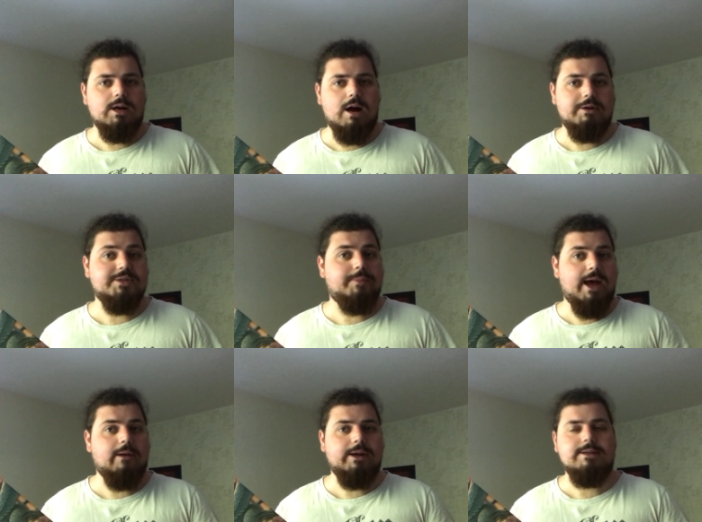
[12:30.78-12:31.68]
Harry's
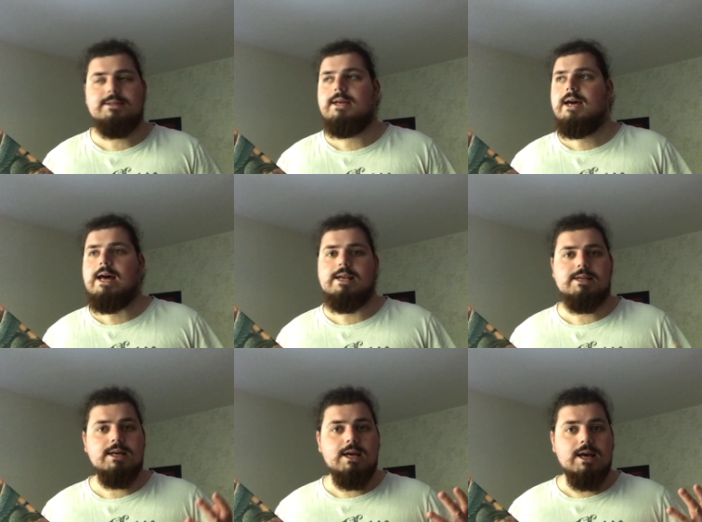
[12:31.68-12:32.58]
parents, and
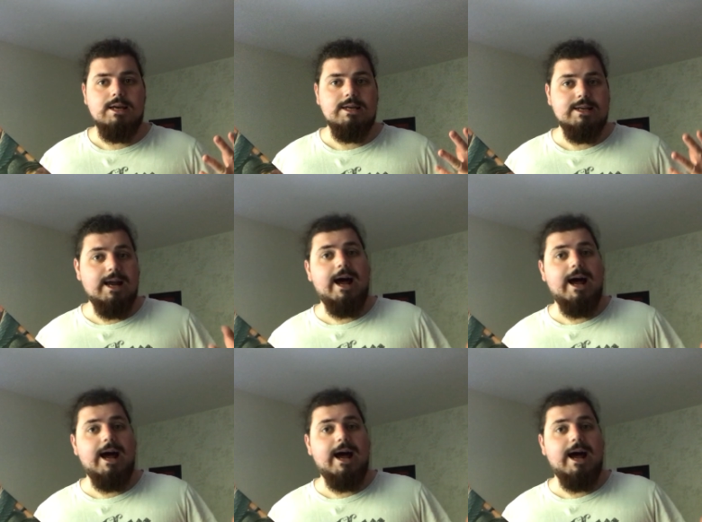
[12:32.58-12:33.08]
it